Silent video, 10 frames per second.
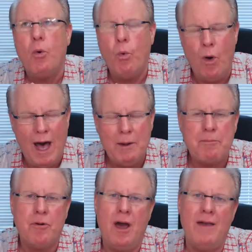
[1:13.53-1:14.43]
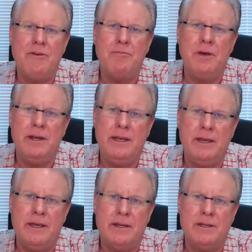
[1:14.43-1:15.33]
what private money
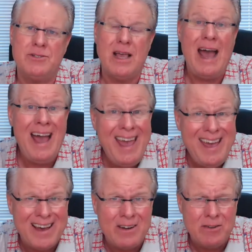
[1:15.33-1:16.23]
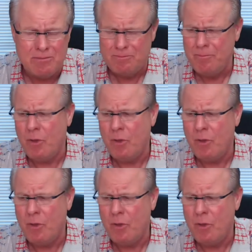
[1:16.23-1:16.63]
is and